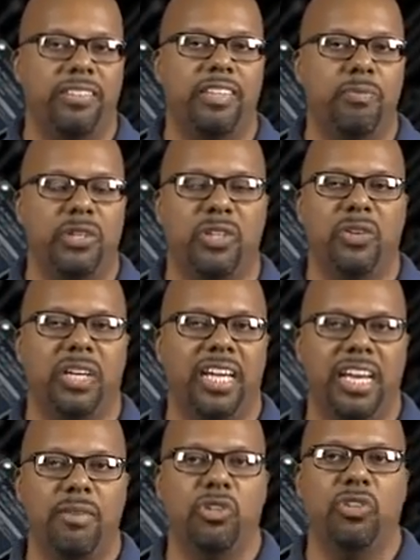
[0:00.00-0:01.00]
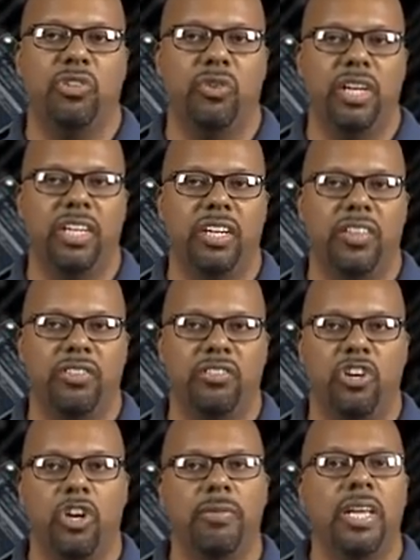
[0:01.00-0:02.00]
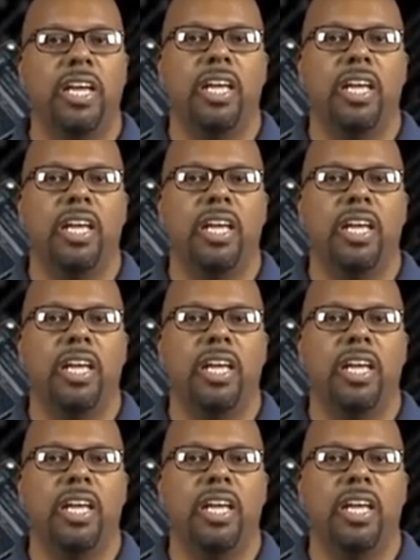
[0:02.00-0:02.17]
CPU, again, I'm throwing in another term.